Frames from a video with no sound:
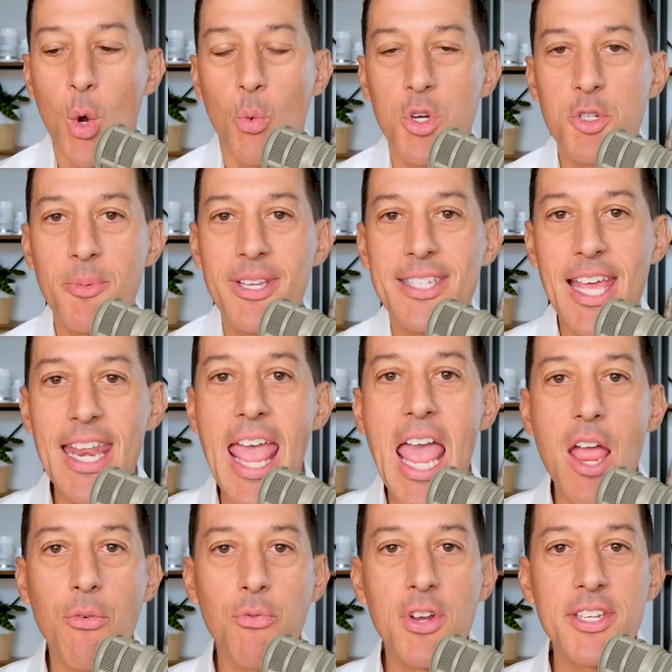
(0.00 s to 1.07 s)
which means that
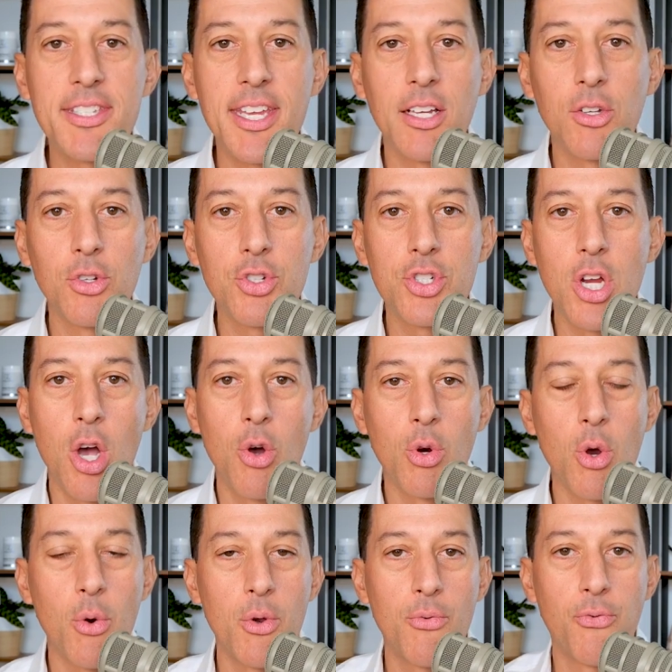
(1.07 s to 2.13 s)
every single show
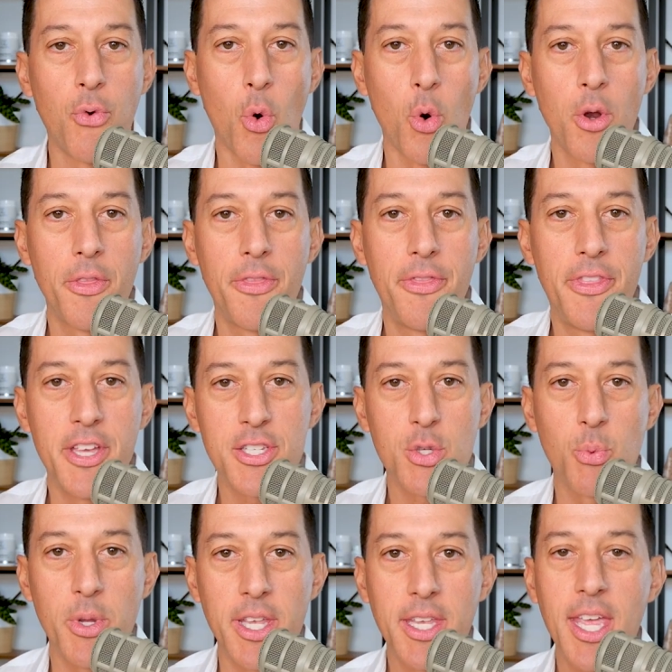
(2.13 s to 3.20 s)
going forward this
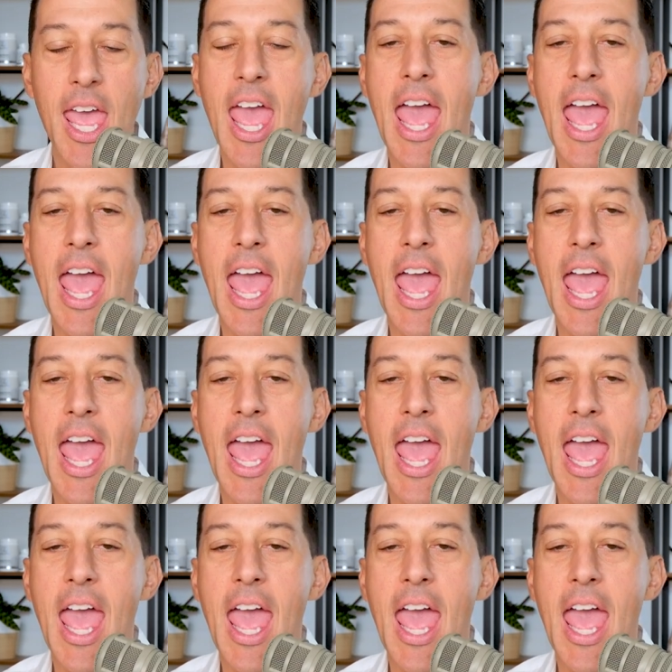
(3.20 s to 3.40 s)
week,